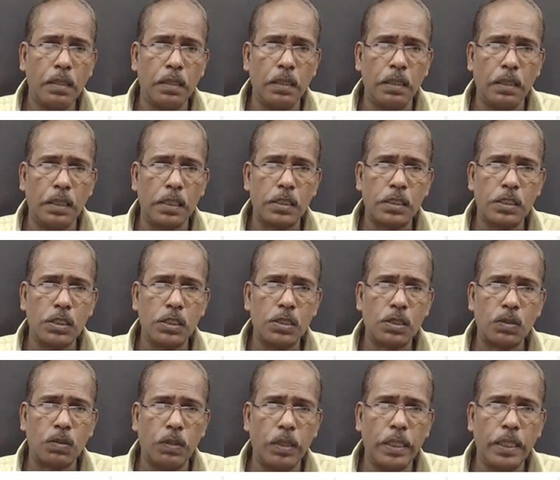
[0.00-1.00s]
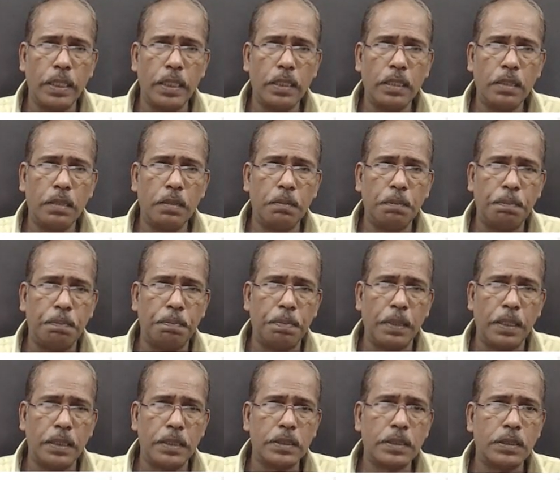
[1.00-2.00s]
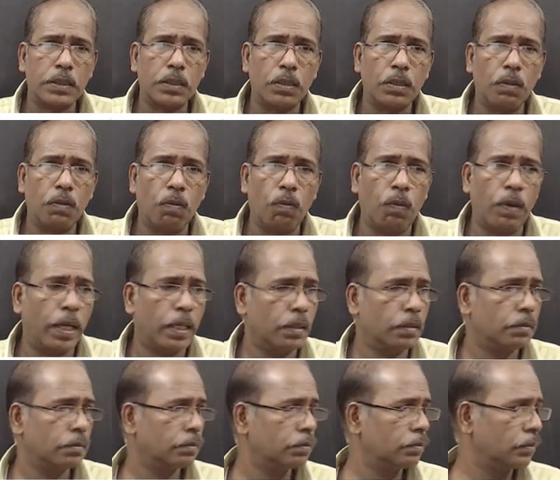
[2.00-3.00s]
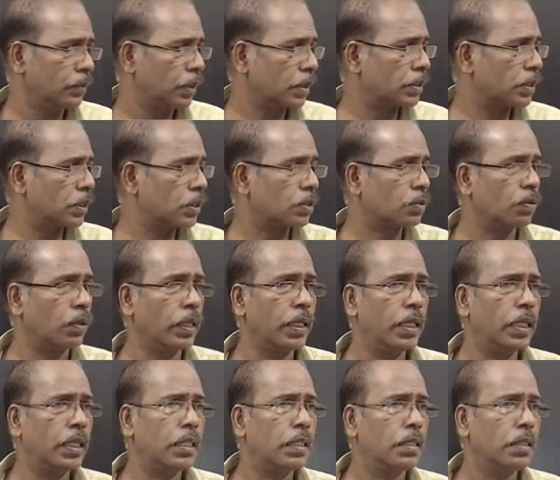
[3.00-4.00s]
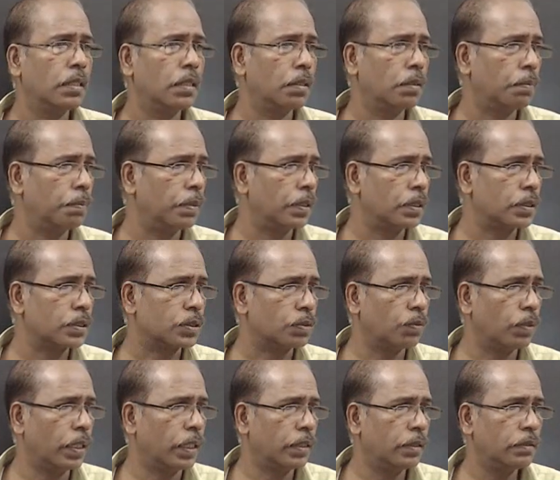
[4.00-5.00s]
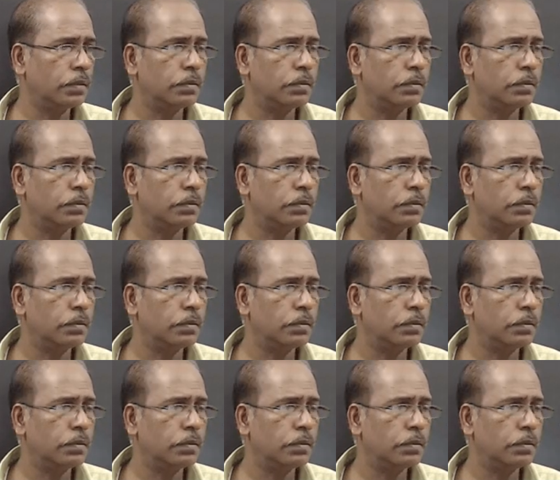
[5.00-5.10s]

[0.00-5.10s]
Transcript: x square plus 1. X square plus 1.